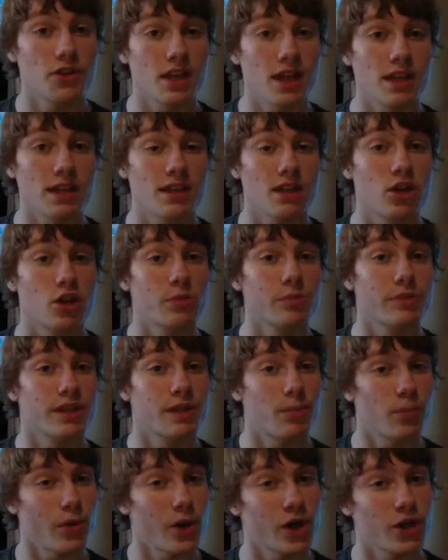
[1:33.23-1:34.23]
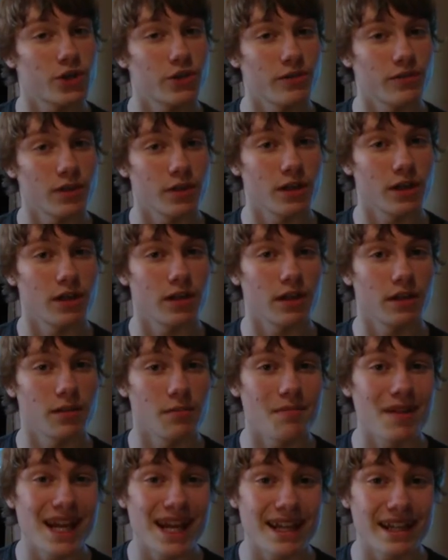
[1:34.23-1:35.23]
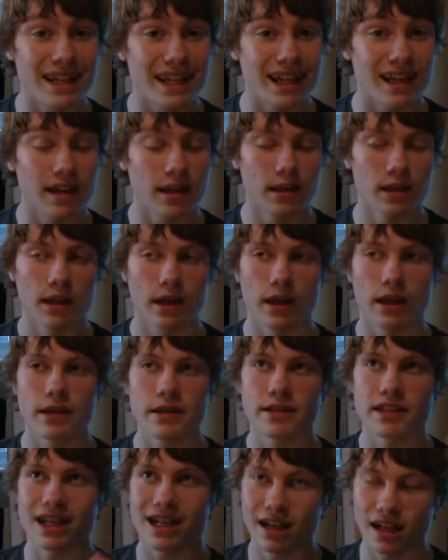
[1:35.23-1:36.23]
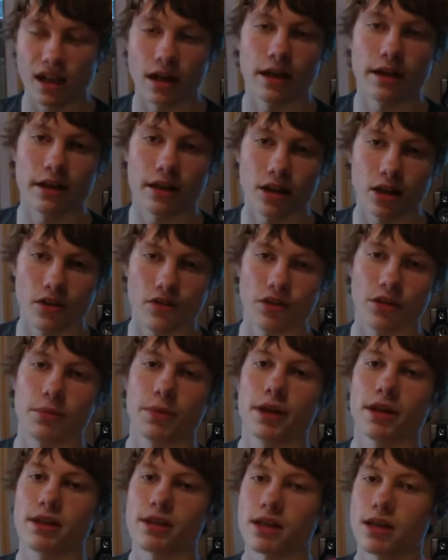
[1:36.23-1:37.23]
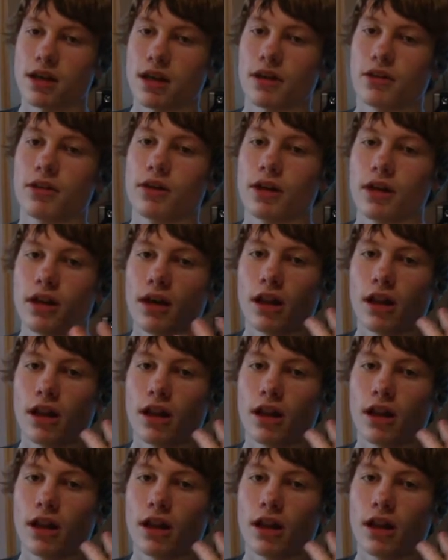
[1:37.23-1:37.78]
news that he succumbed to the pressure of the media and declined the offer because, you know,